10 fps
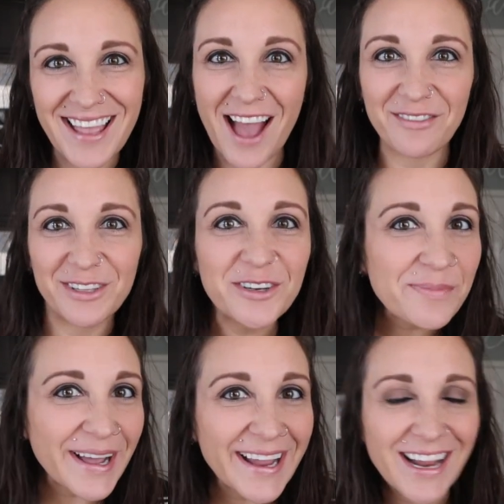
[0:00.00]
have a little
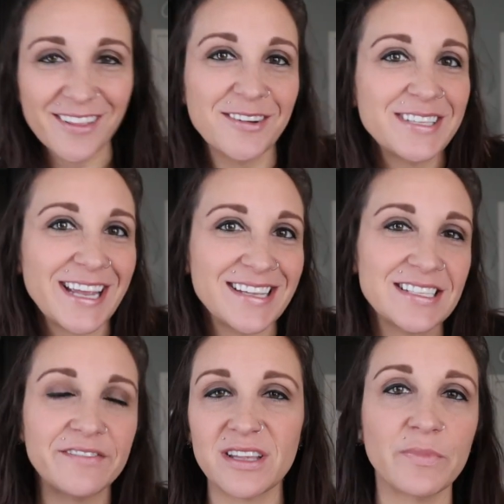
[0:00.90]
bite, a little
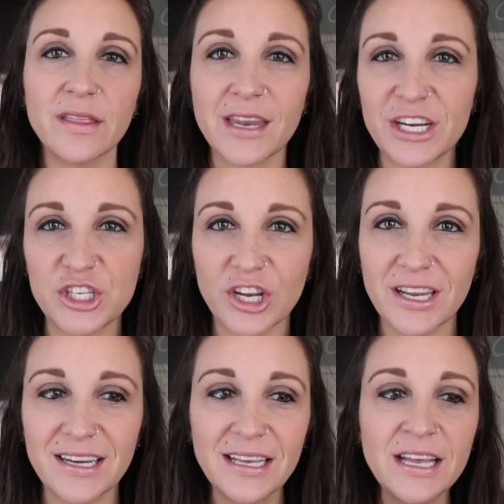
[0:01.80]
taste of something that I
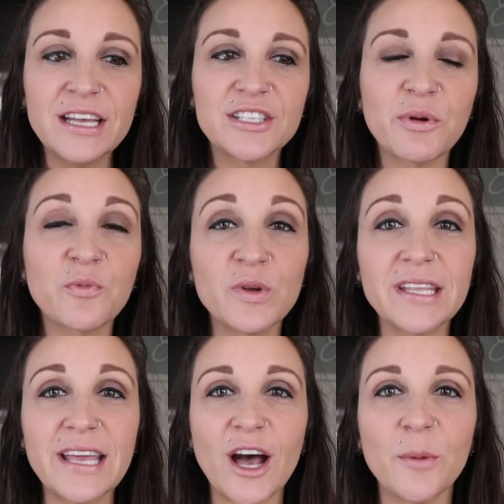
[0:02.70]
shouldn't. So it
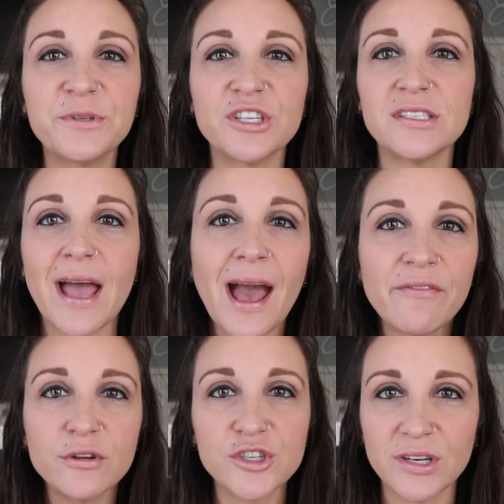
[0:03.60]
really helps just to
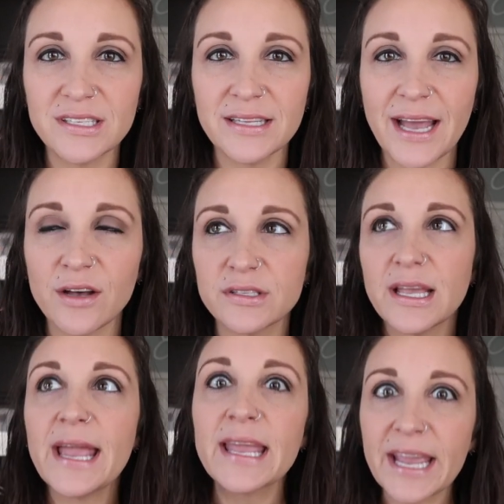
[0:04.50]
have those treats in the house
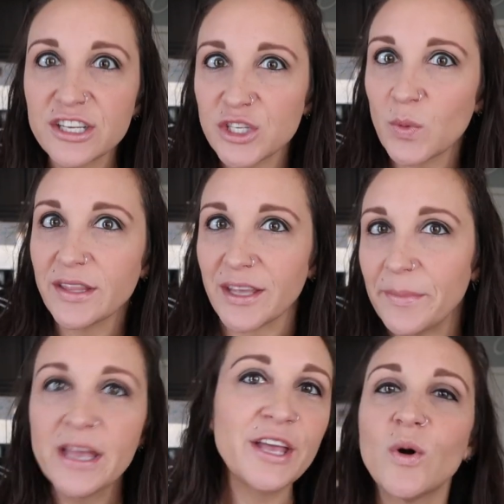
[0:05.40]
in case you want
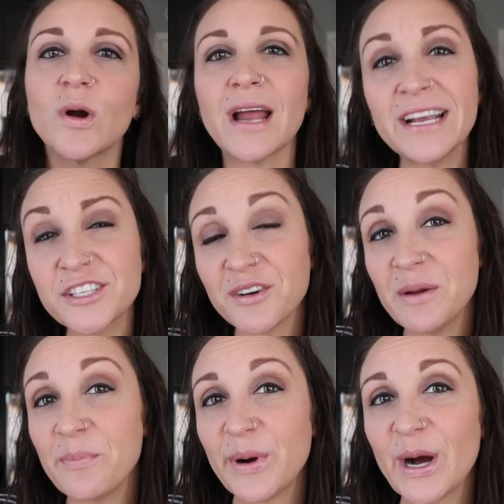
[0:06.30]
them. Or an ice
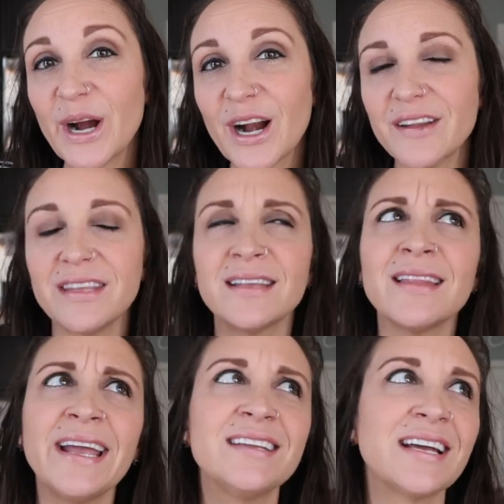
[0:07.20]
cream bar, the
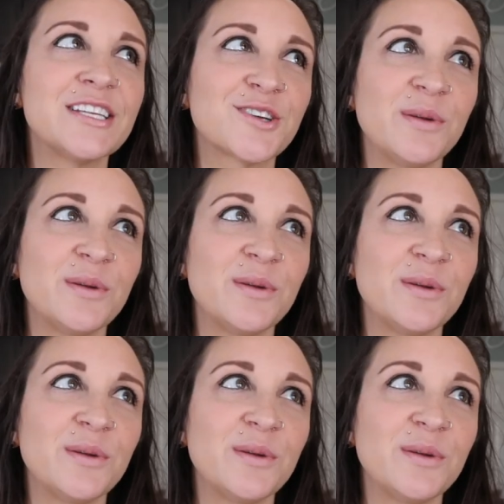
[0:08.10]
Enlightened ice